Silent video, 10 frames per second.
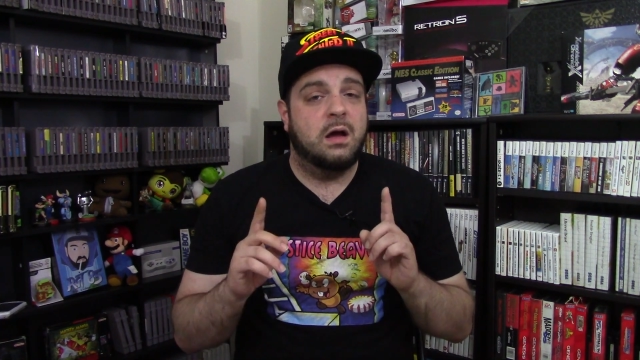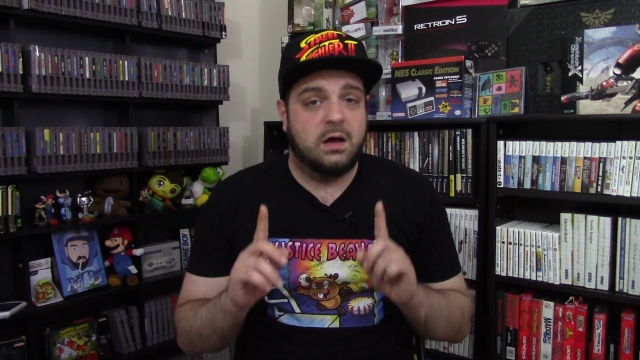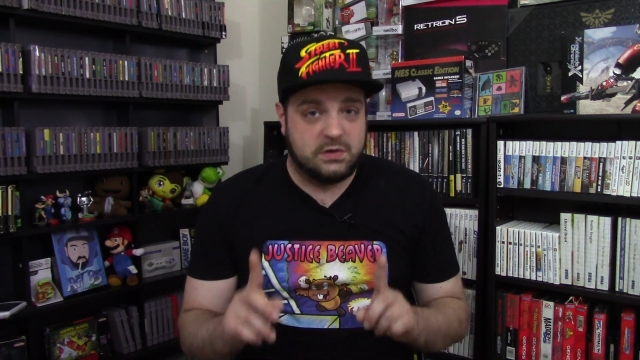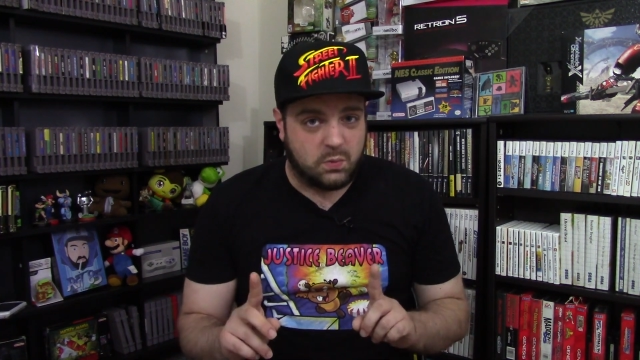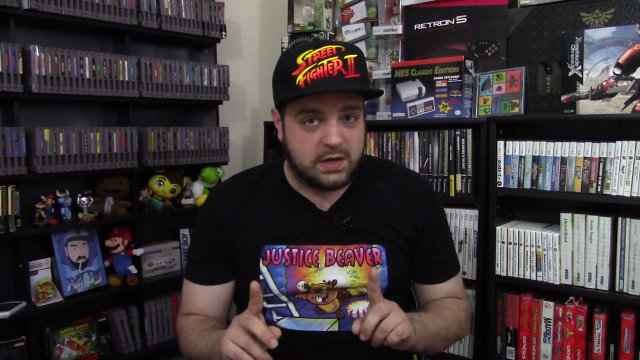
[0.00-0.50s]

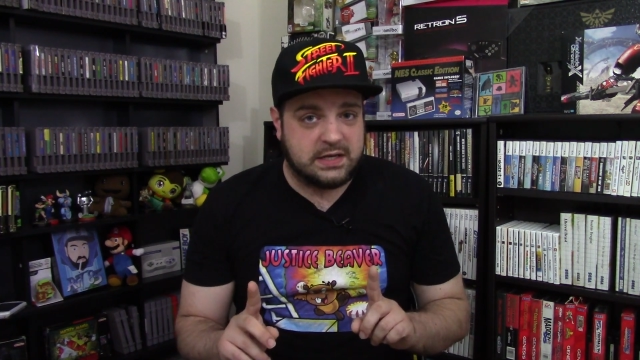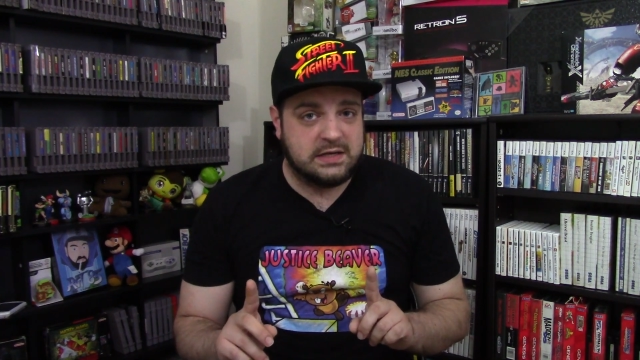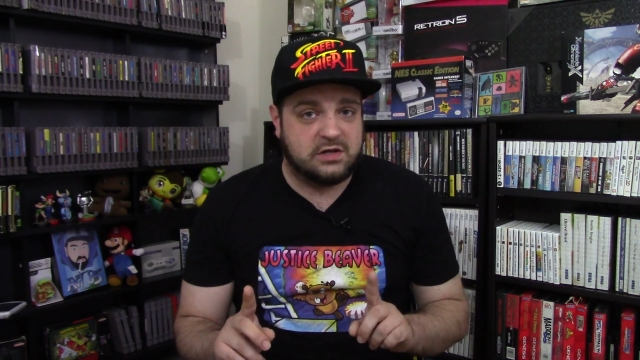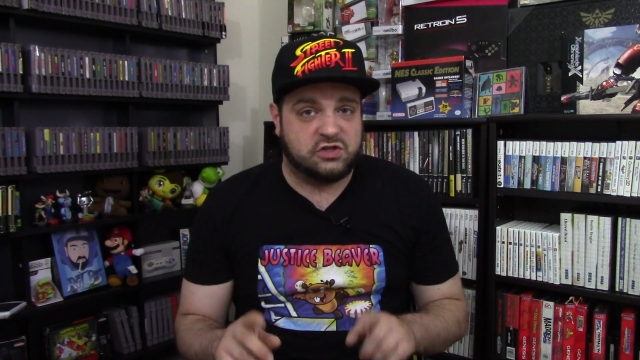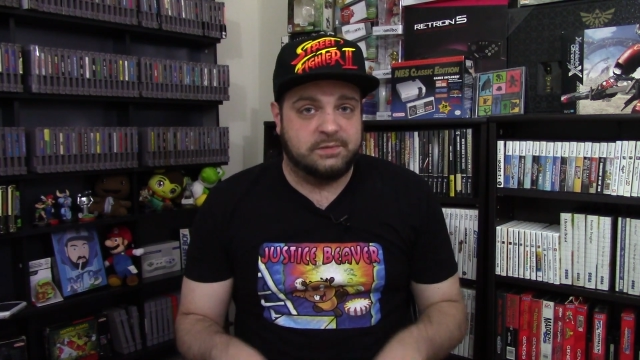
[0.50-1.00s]
under one
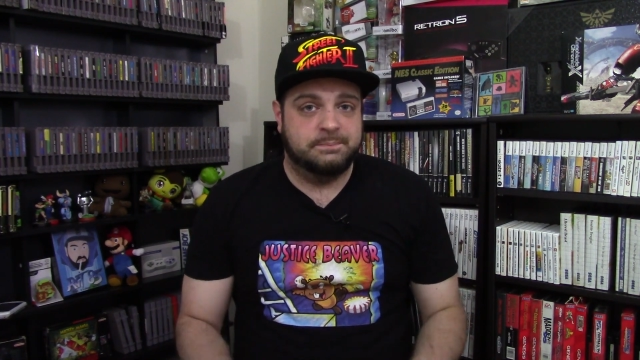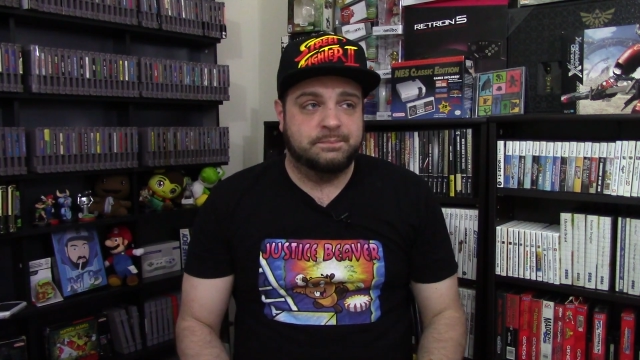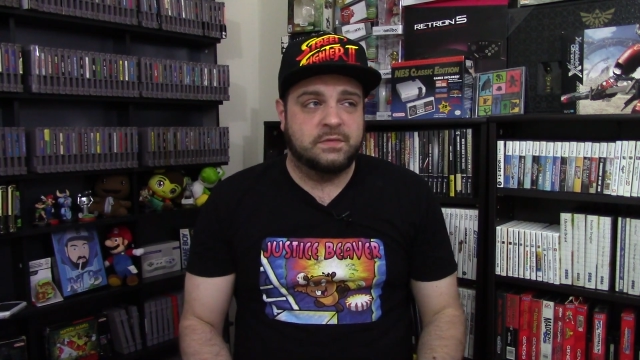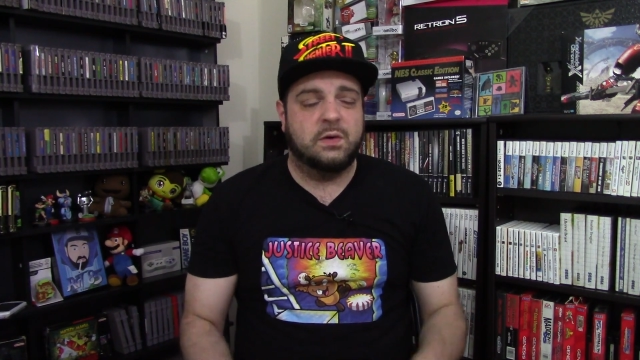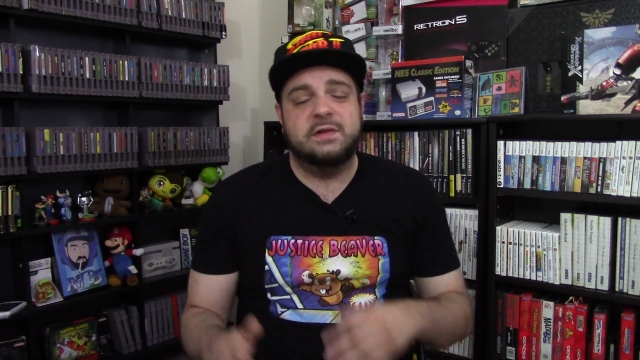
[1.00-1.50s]
condition.
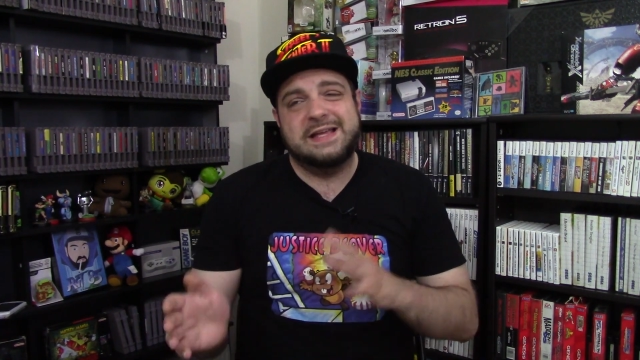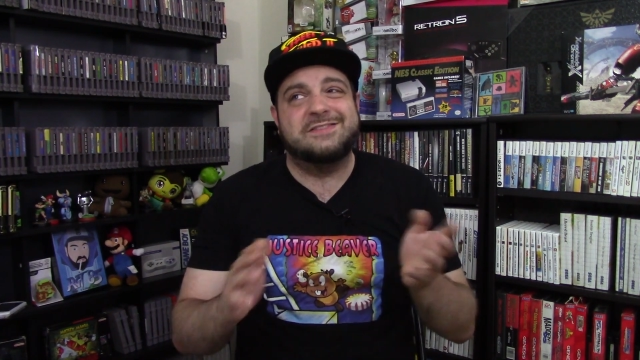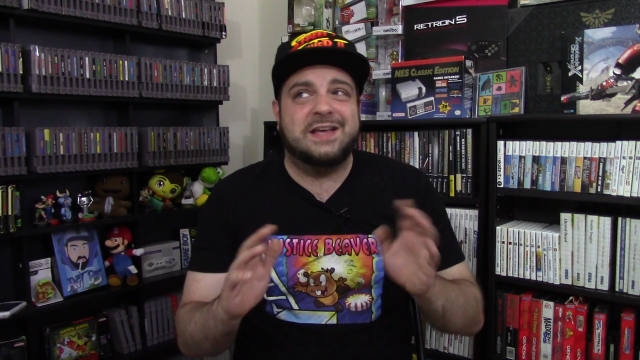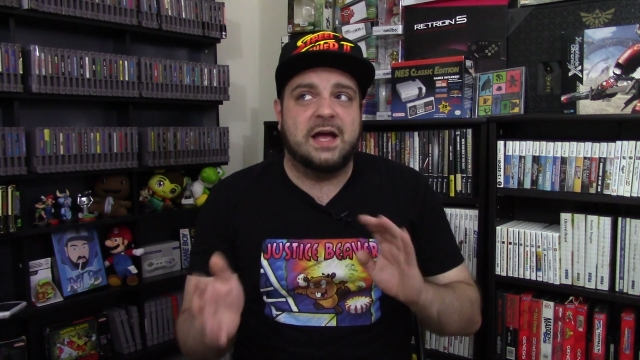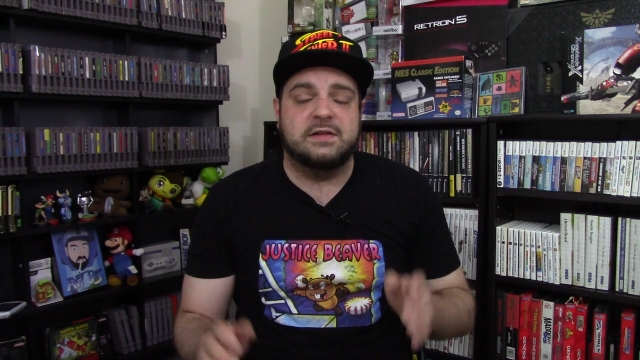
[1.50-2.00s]
Well, it's
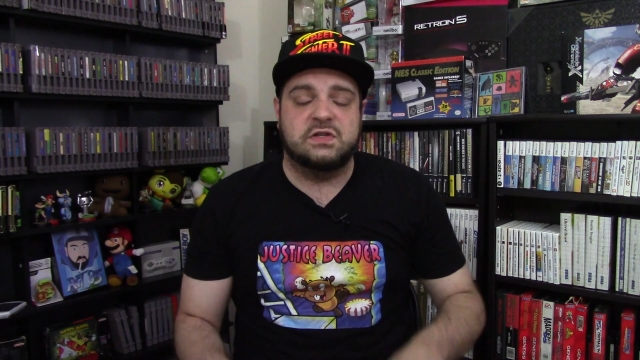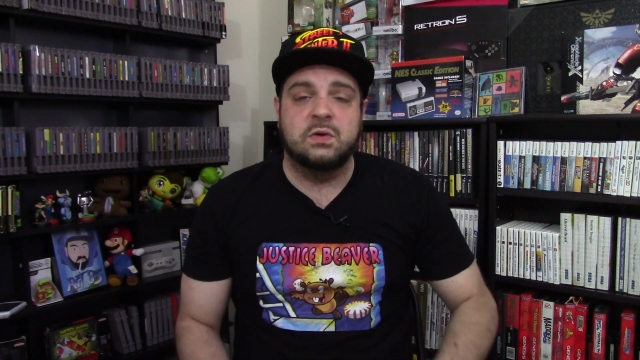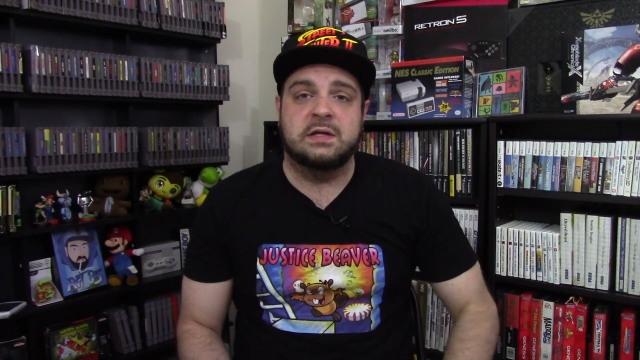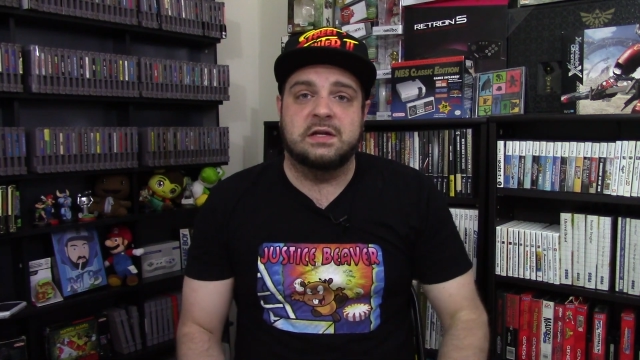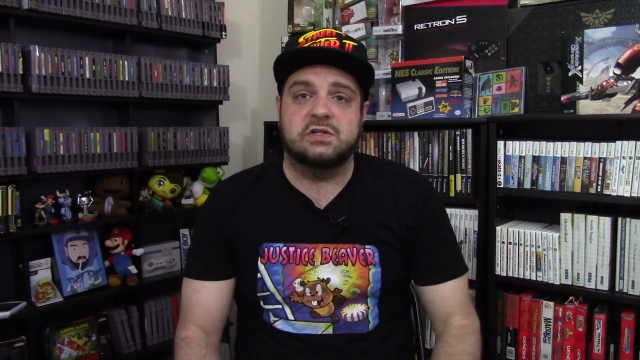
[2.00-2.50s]
actually kind of
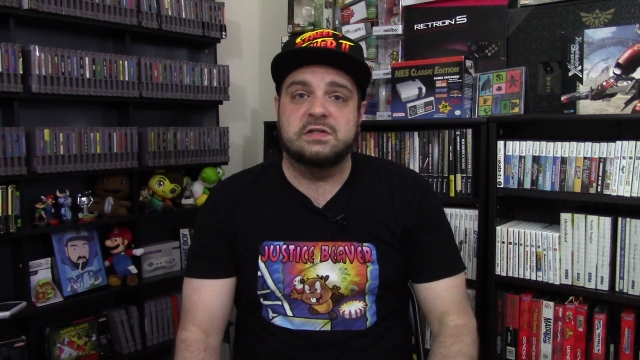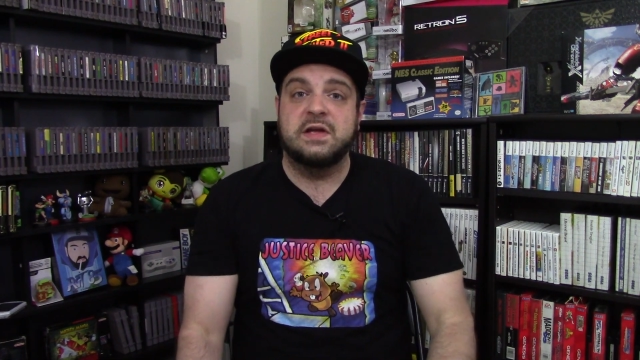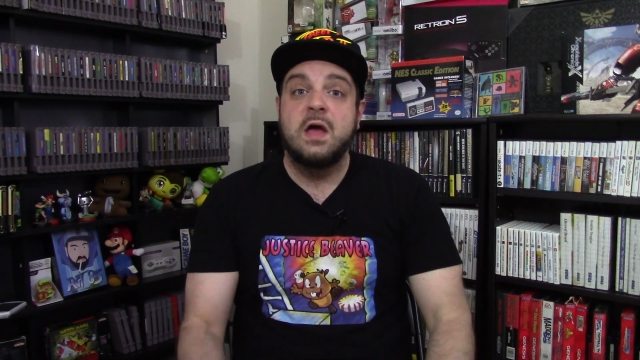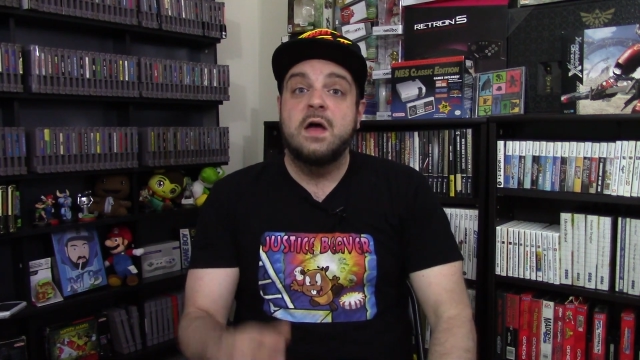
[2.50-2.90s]
two conditions.